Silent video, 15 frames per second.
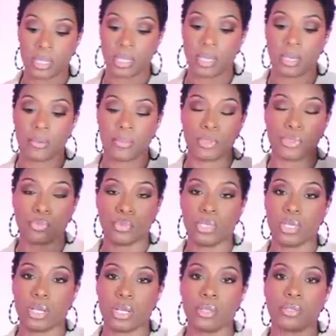They come in
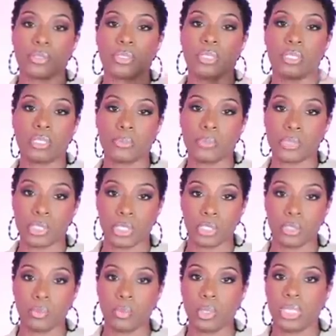three colors. This
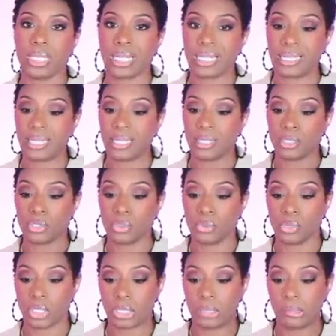particular one that I think
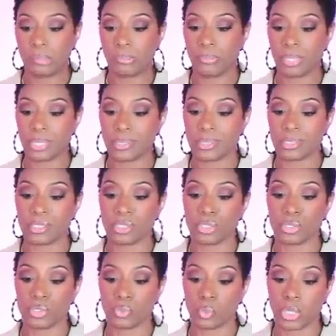suits our look best is
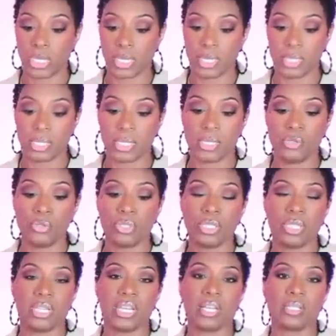the suede, and you
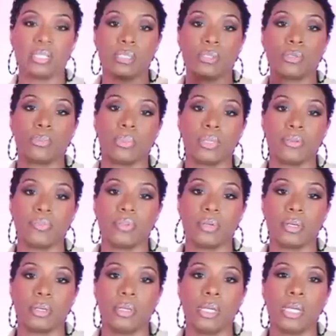see it has a little bit of
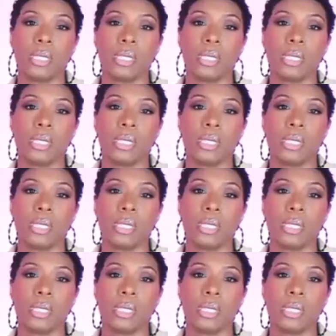the